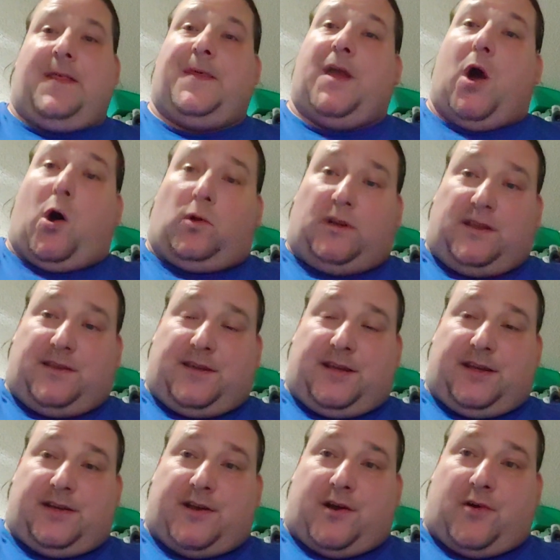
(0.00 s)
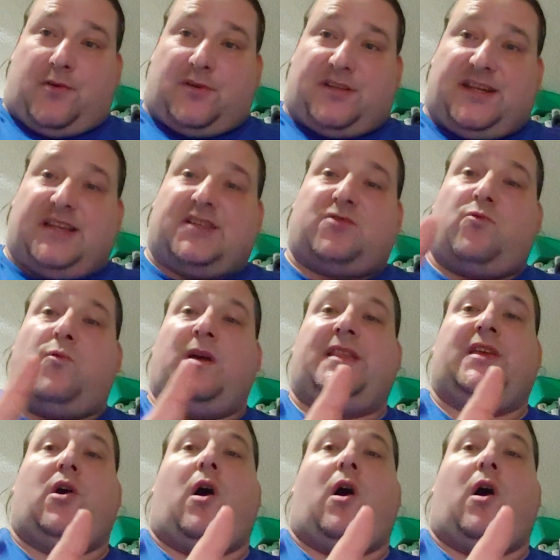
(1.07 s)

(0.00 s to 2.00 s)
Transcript: The only thing it knows is when the